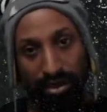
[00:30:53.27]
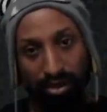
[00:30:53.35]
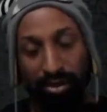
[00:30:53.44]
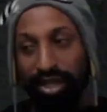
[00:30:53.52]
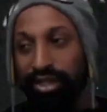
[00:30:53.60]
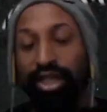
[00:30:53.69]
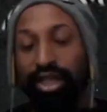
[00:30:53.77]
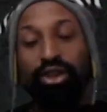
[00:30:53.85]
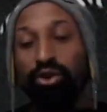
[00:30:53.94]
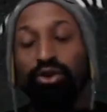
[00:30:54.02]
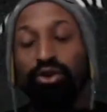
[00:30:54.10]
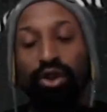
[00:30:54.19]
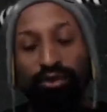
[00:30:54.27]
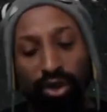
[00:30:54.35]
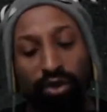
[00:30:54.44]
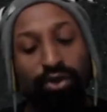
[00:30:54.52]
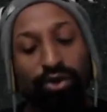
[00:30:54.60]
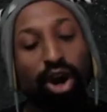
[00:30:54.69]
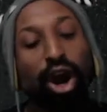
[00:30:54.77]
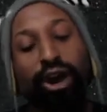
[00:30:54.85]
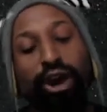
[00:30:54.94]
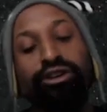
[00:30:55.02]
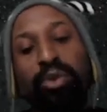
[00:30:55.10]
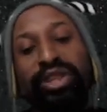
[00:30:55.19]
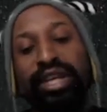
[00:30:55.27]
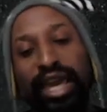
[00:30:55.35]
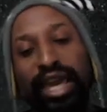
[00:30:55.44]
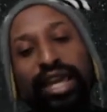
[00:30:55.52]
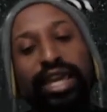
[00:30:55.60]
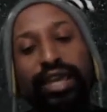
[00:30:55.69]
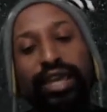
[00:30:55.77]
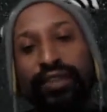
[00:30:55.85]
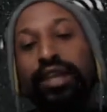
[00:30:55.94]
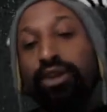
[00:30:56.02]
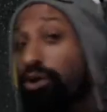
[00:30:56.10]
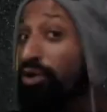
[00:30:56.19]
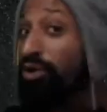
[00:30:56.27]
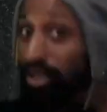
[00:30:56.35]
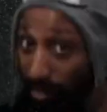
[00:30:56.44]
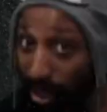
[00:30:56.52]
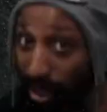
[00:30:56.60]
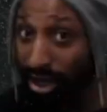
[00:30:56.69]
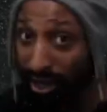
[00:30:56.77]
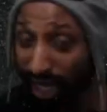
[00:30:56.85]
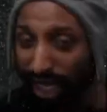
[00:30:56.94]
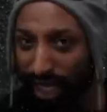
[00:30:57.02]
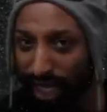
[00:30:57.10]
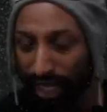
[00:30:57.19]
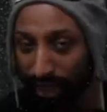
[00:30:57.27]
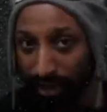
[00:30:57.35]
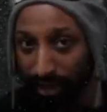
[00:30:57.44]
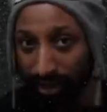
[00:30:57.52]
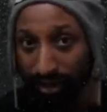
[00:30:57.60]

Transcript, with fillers: Because then who, if you're, if you're arguing with an idiot, then who's the bigger idiot?